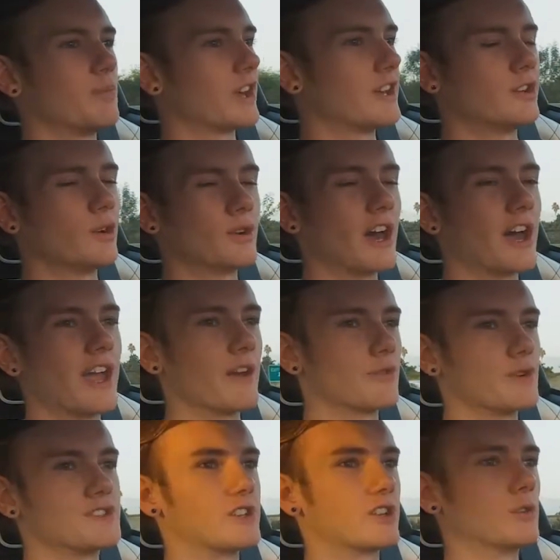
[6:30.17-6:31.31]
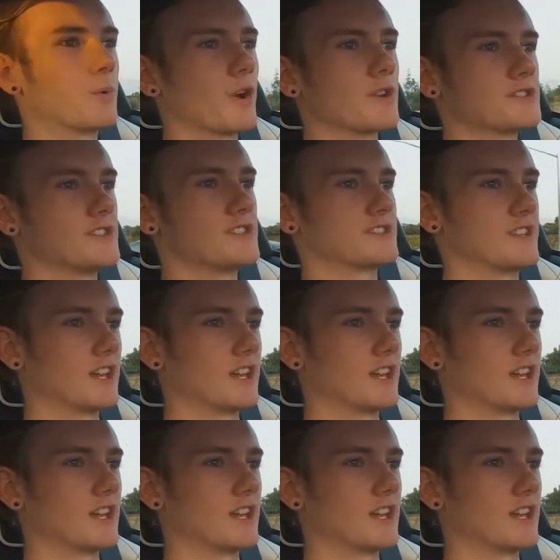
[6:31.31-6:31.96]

but I know not every single person is